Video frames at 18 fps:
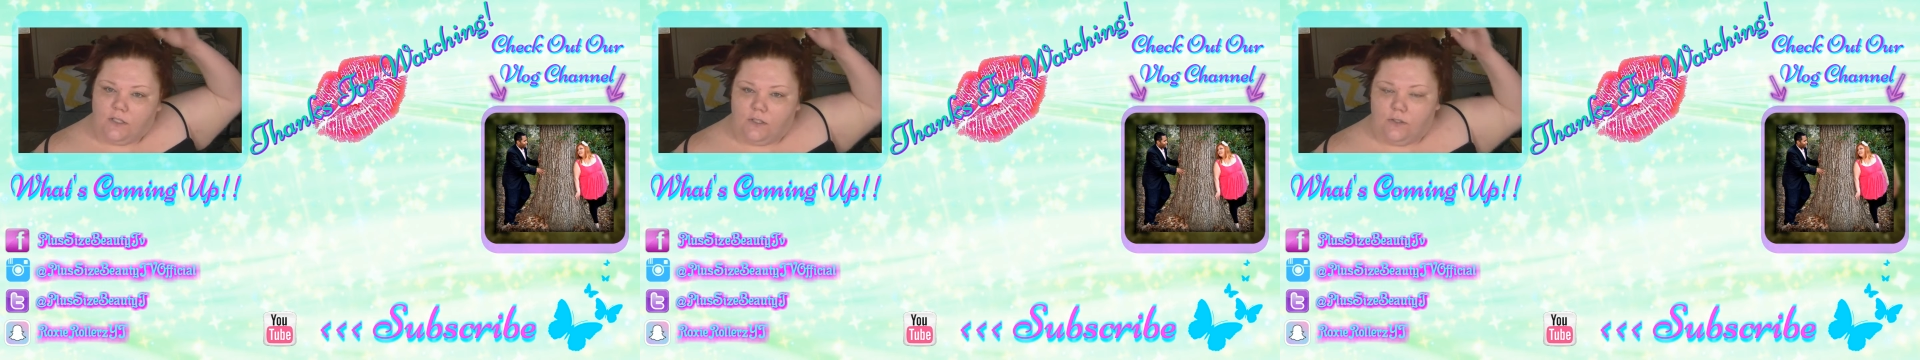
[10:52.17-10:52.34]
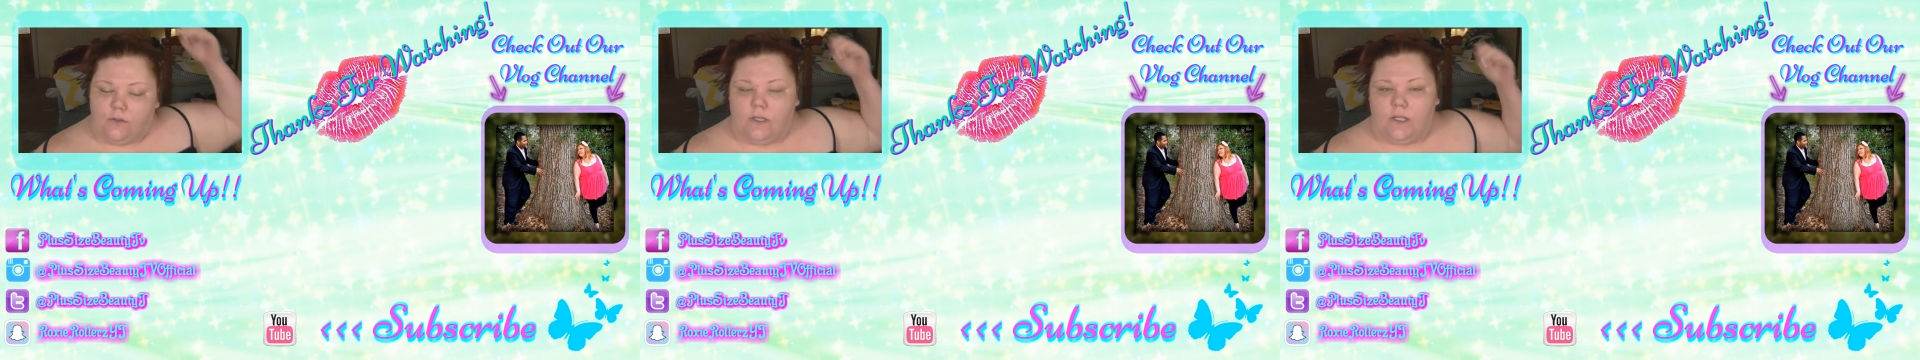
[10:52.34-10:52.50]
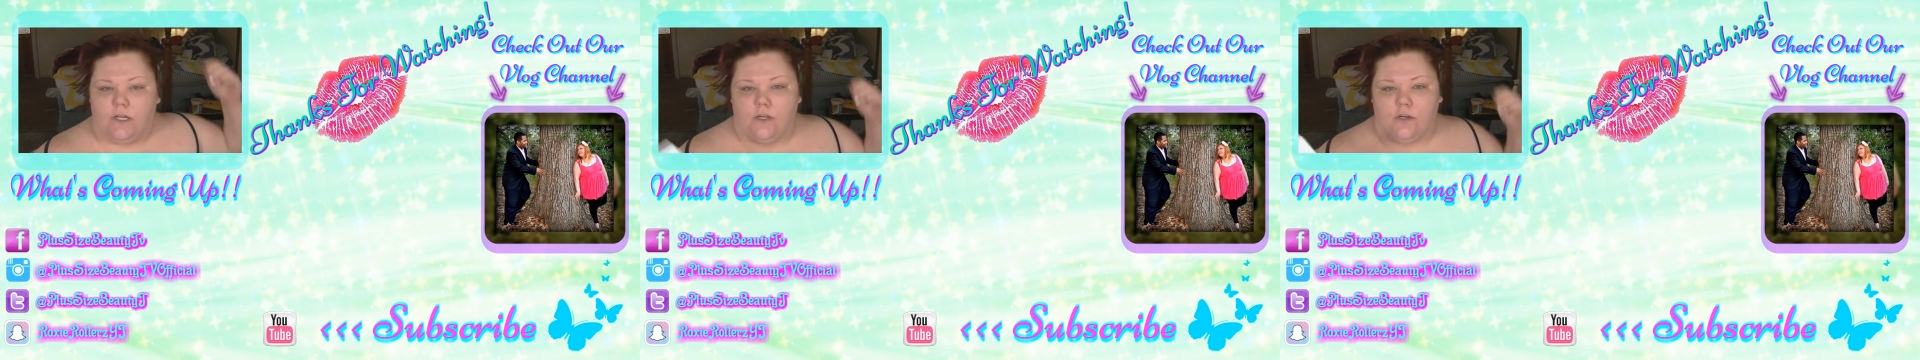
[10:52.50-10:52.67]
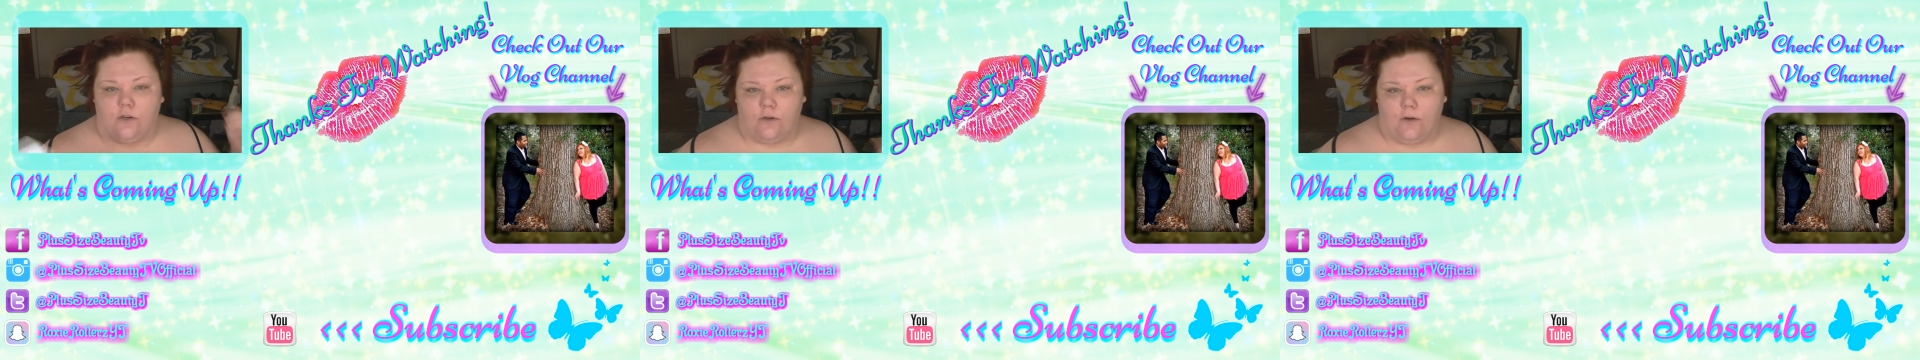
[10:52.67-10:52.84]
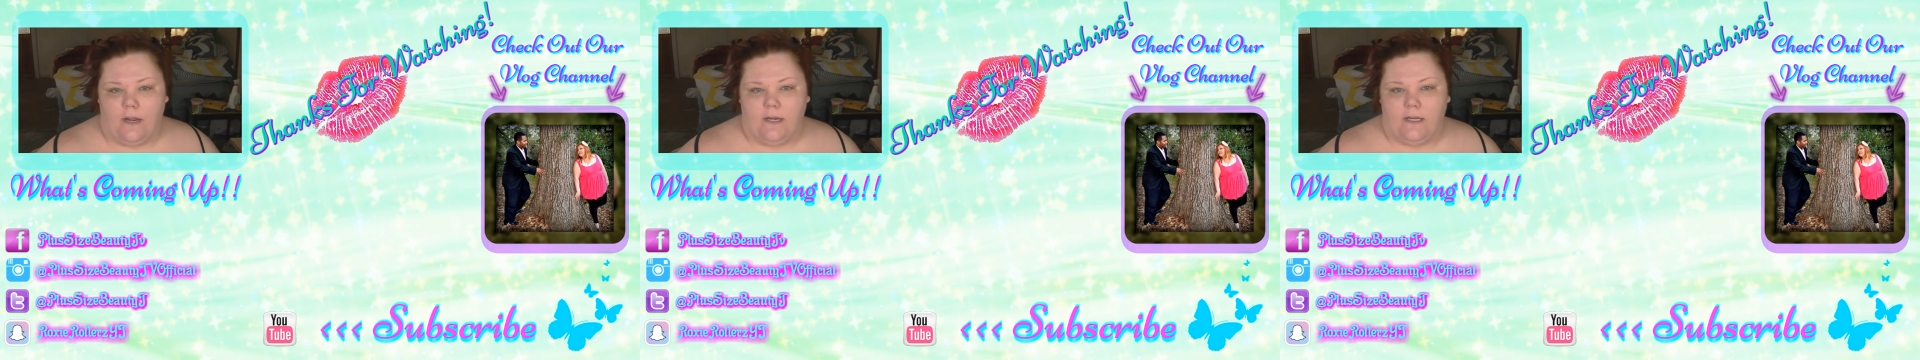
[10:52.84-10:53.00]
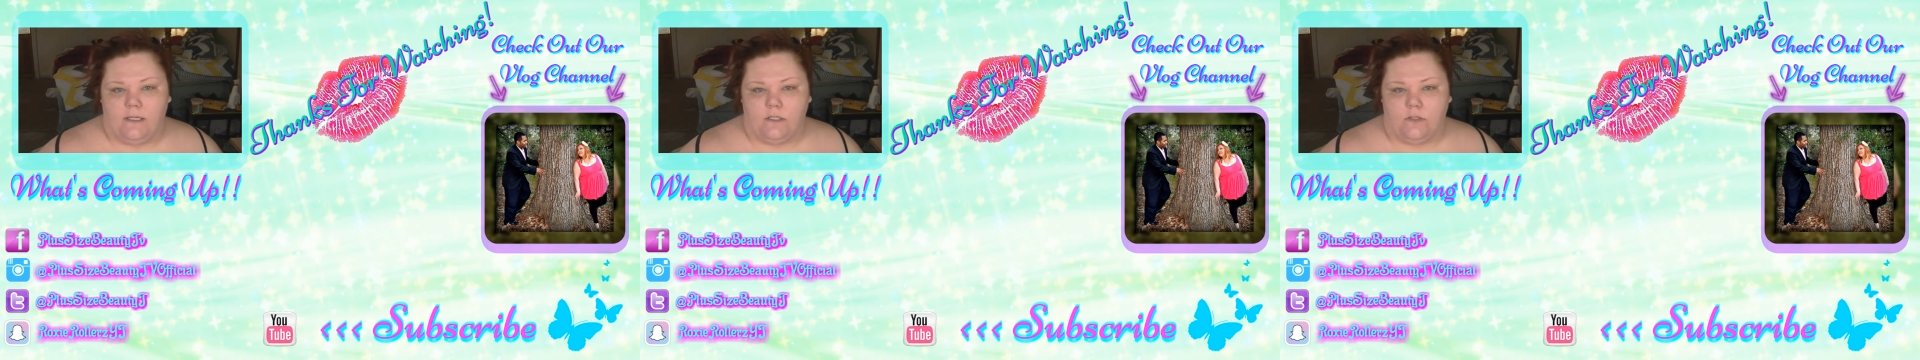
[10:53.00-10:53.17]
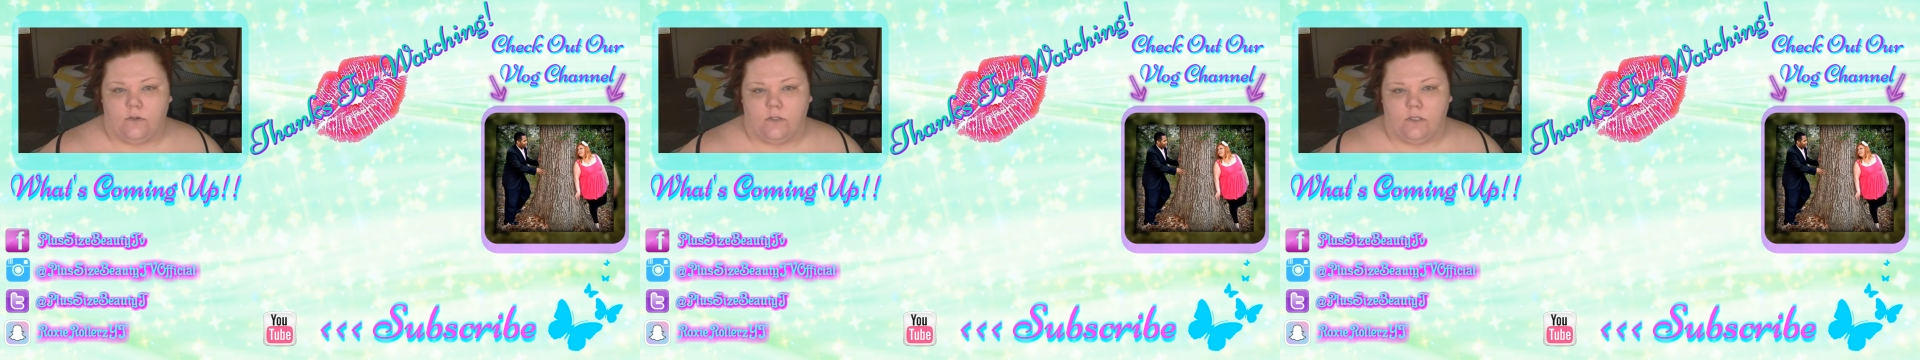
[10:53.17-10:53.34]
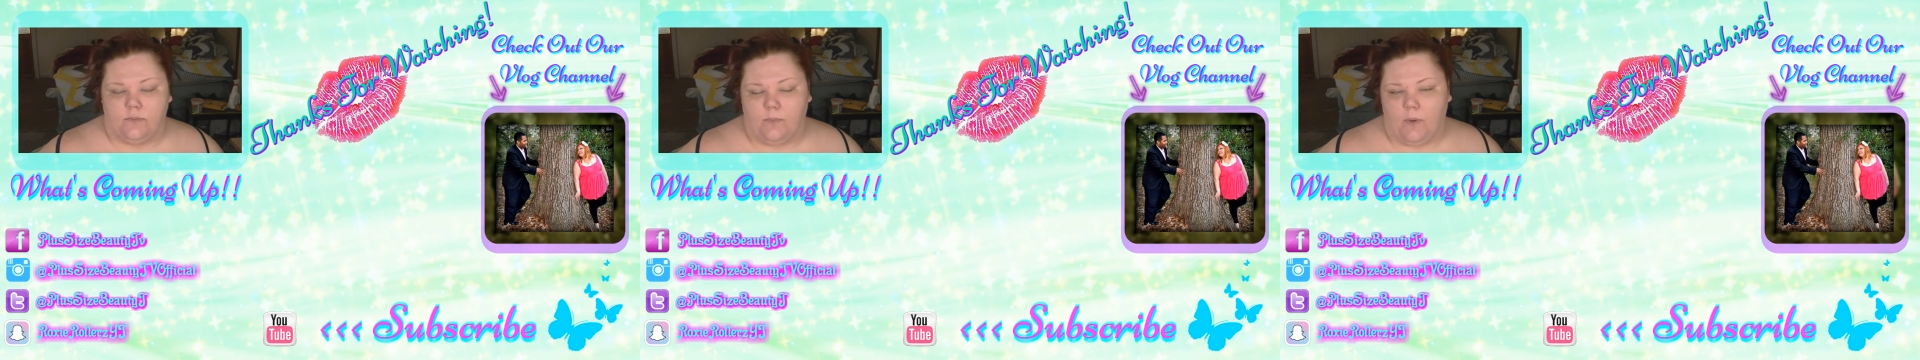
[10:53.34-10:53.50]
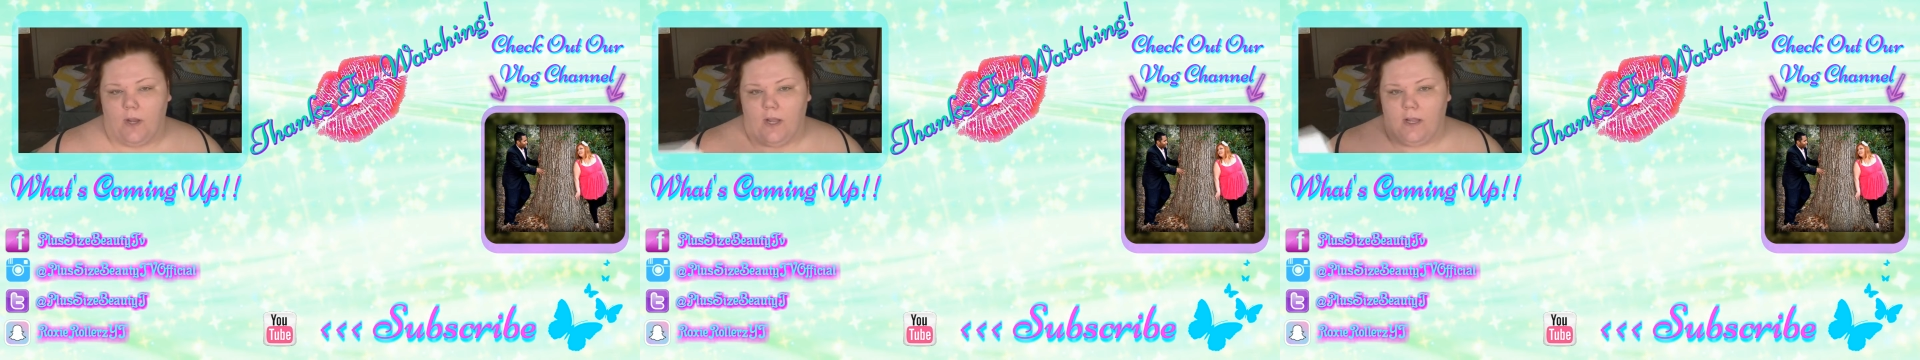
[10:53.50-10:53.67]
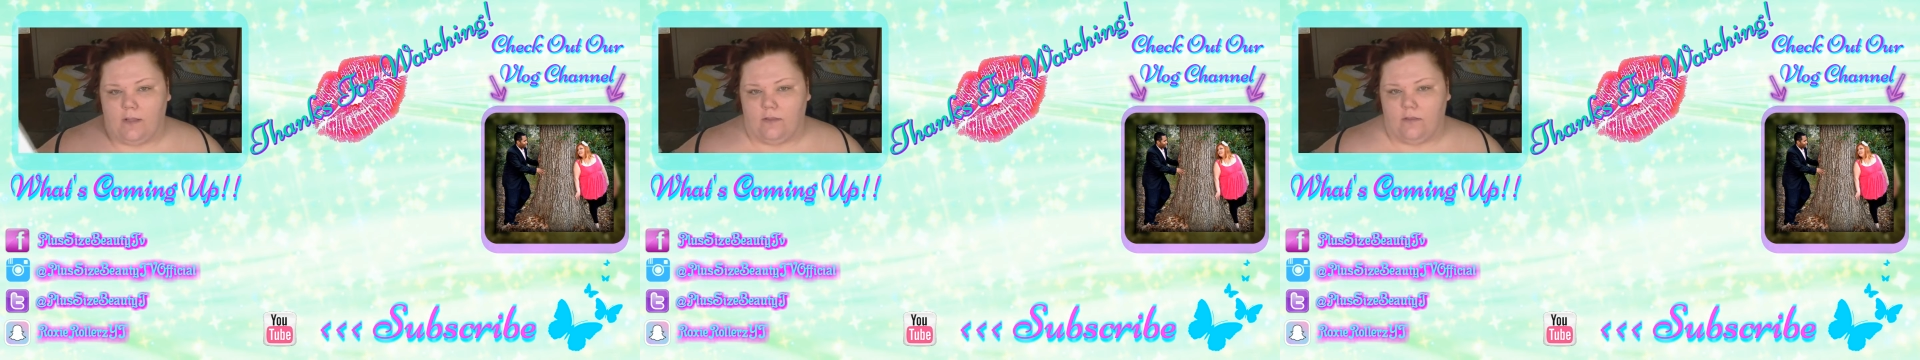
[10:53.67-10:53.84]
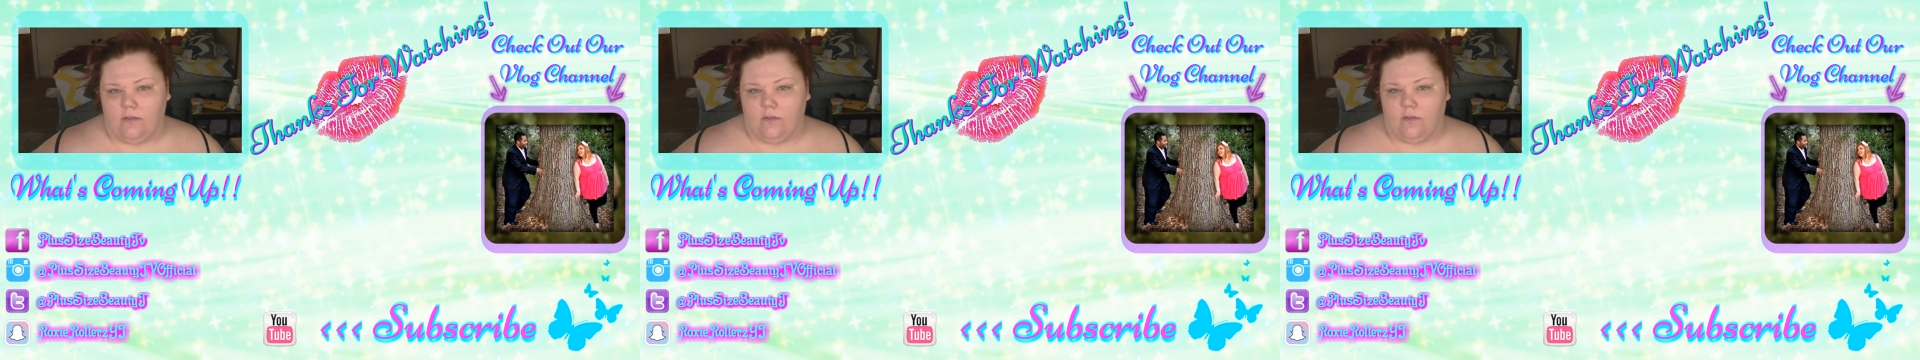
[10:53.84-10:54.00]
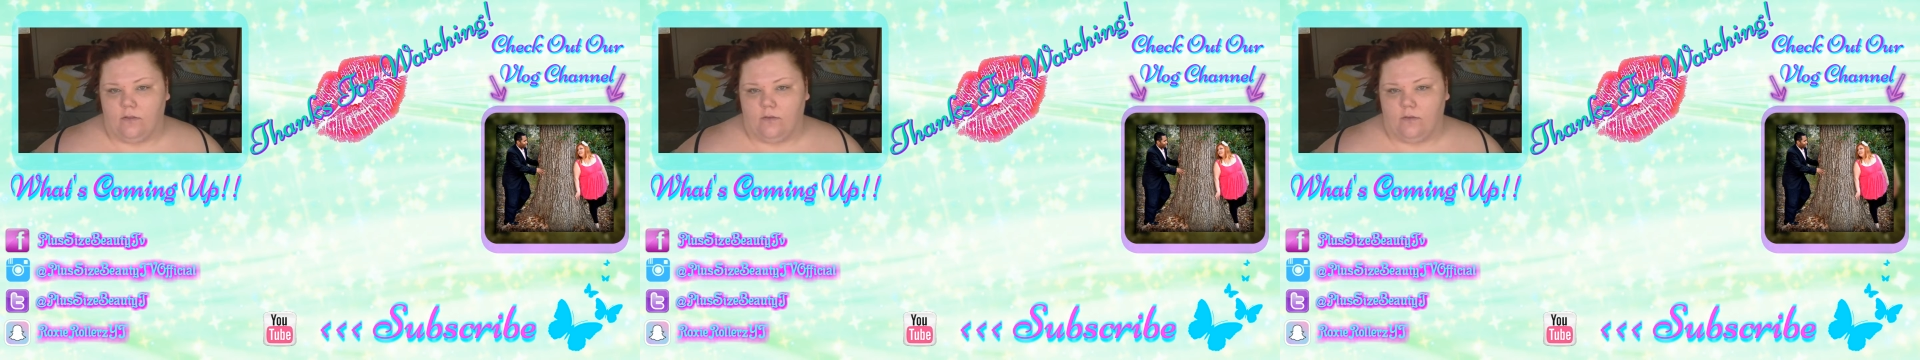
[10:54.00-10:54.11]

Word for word: you get a credit towards buying